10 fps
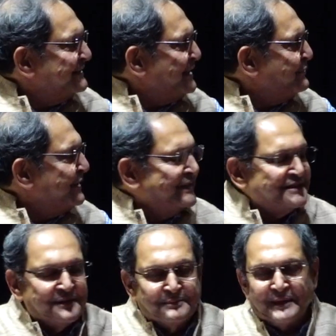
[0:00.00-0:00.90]
I wonder
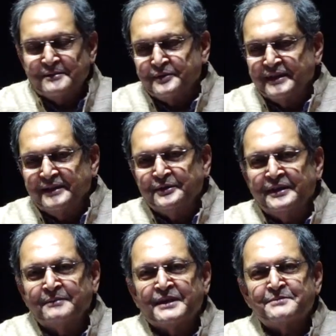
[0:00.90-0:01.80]
sometimes whether,
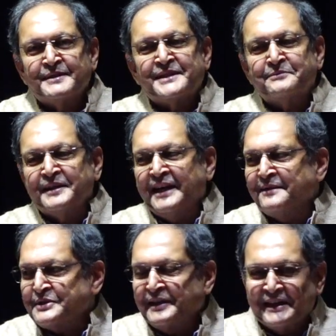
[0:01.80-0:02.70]
it must be something I
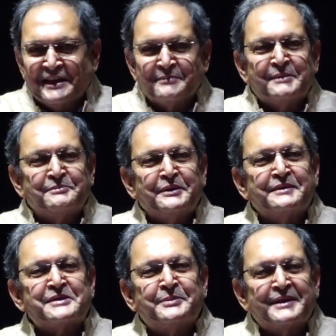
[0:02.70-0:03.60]
must have done in my
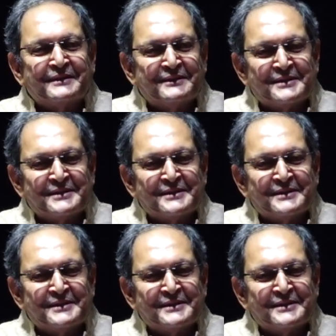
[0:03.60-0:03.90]
previous birth,